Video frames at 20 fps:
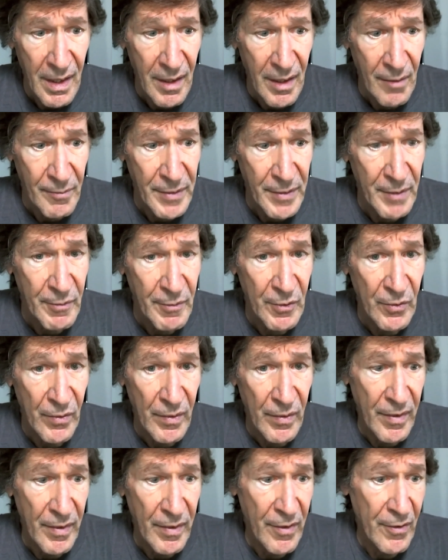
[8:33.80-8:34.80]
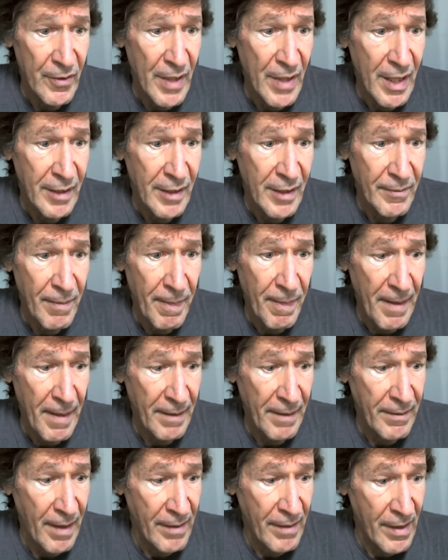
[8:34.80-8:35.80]
People, they're not,
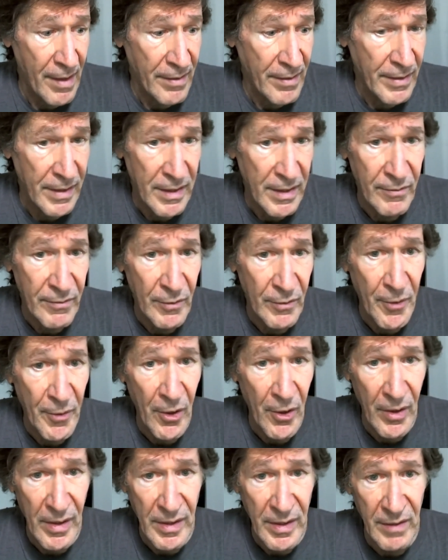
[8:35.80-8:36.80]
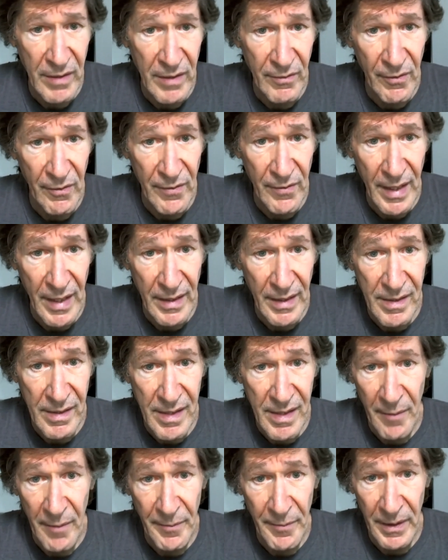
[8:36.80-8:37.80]
and the evil, part of the evil of that is
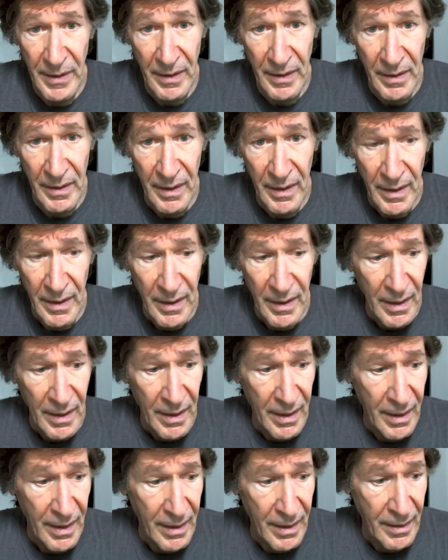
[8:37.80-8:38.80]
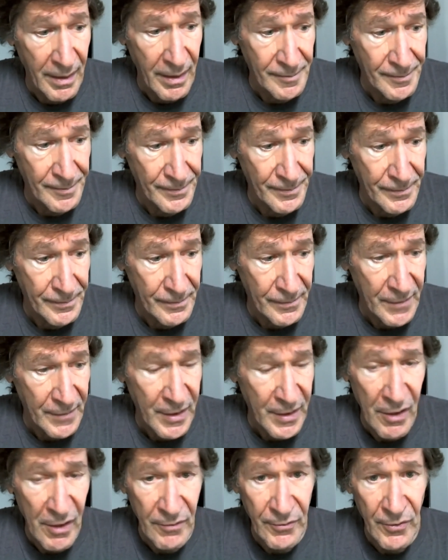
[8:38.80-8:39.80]
not being
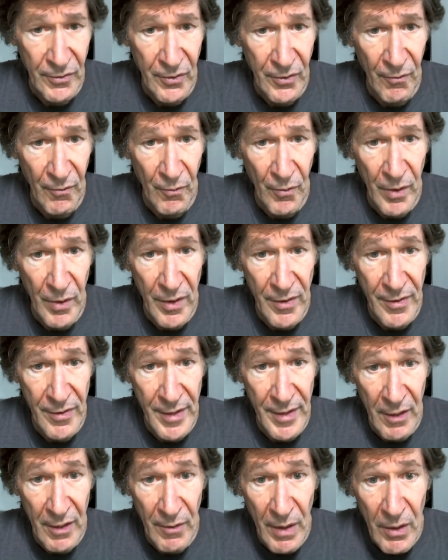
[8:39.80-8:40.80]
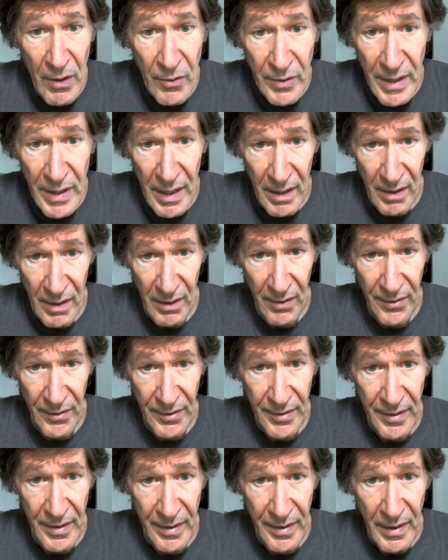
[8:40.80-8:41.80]
careful with their own
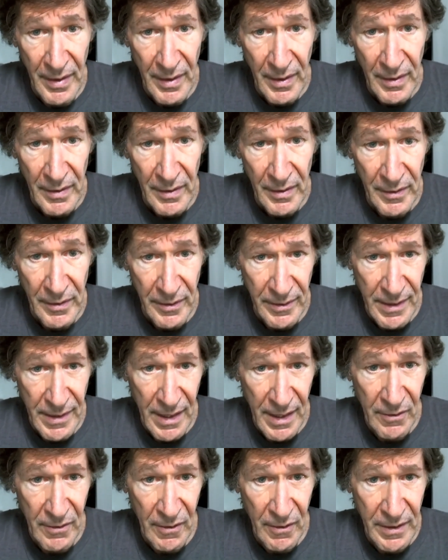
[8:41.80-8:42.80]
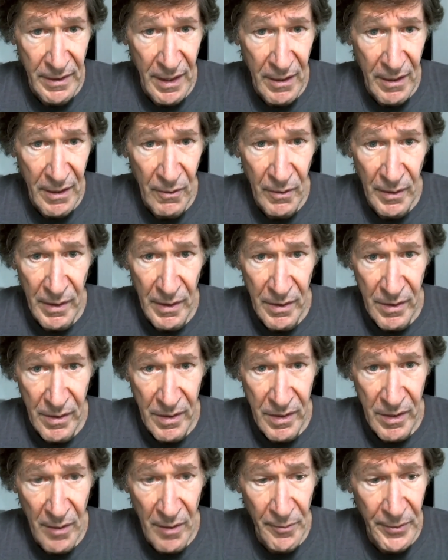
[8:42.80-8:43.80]
health. You know, not only
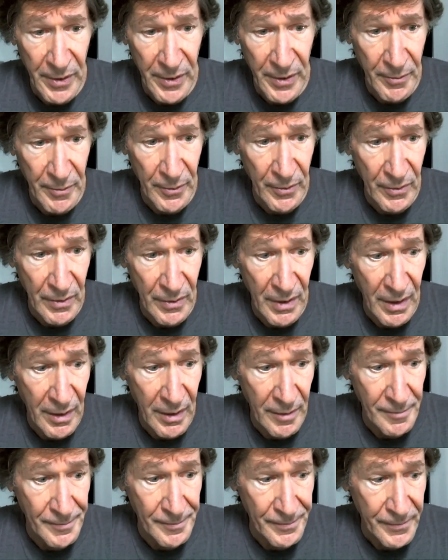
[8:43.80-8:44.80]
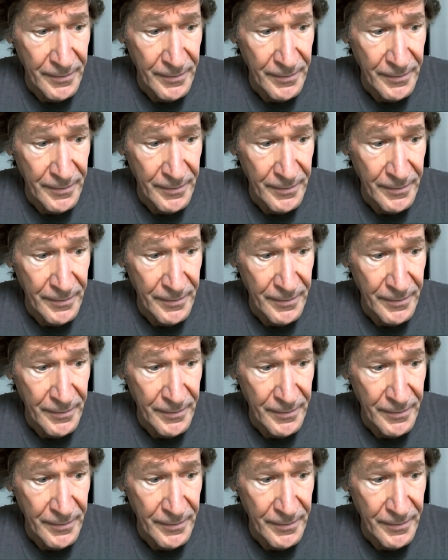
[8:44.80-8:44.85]
some people